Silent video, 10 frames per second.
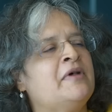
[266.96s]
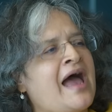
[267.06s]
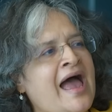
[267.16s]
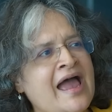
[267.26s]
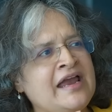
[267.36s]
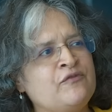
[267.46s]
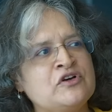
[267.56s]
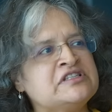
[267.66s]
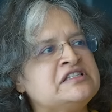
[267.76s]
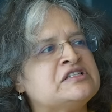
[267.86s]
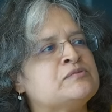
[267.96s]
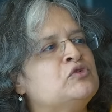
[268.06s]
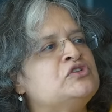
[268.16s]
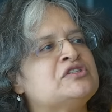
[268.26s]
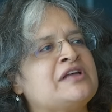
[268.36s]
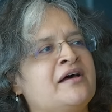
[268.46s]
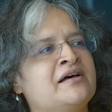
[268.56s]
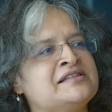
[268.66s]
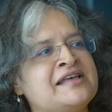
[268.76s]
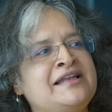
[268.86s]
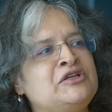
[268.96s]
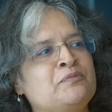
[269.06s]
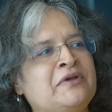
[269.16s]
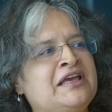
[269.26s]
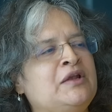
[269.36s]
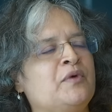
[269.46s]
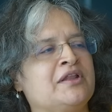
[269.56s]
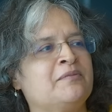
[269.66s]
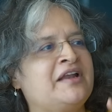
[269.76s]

But uh, it wasn't smooth uh, sailing to begin with.